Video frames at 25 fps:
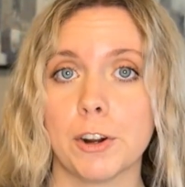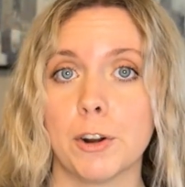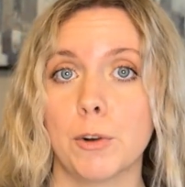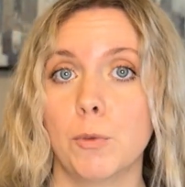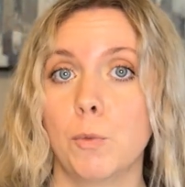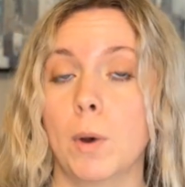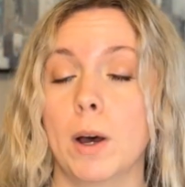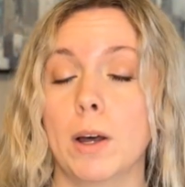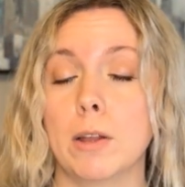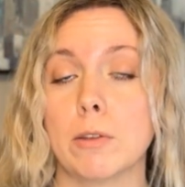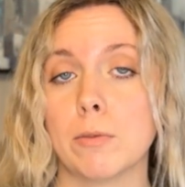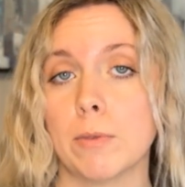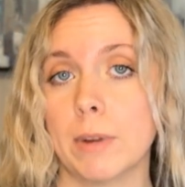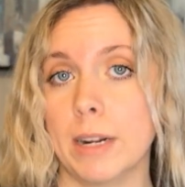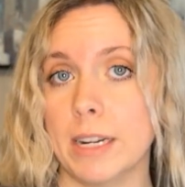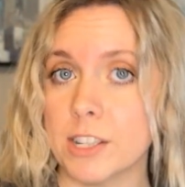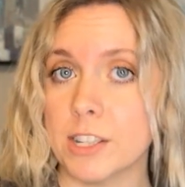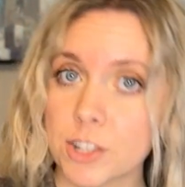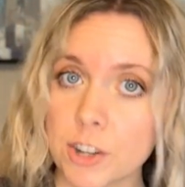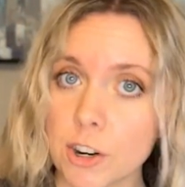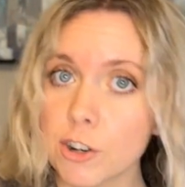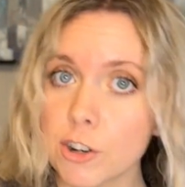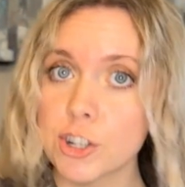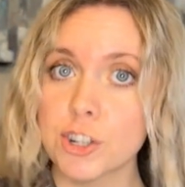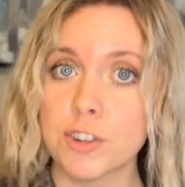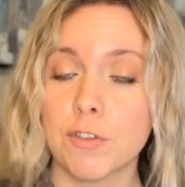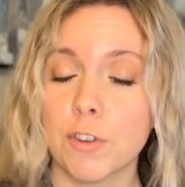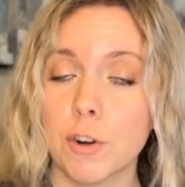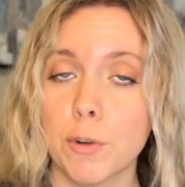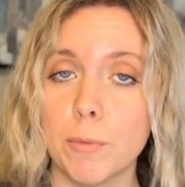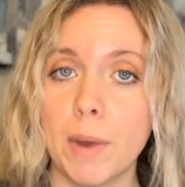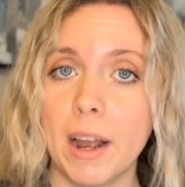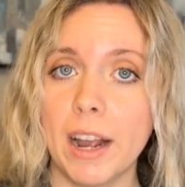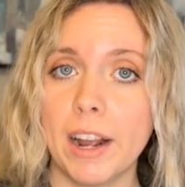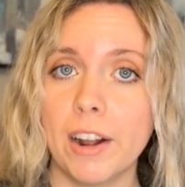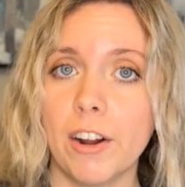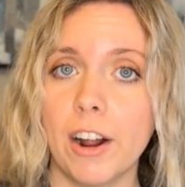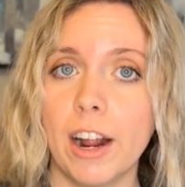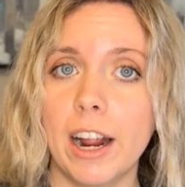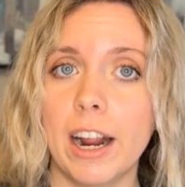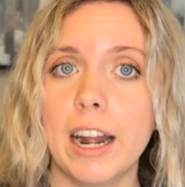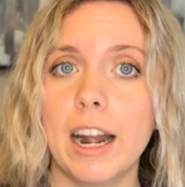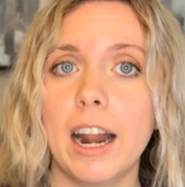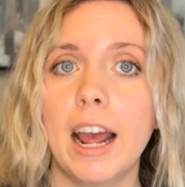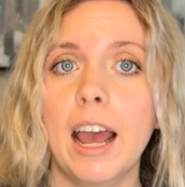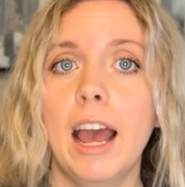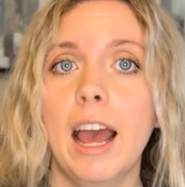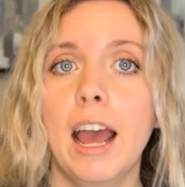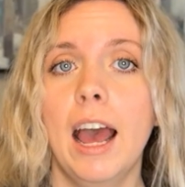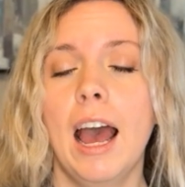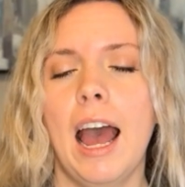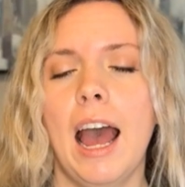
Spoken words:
and well researched for migraine.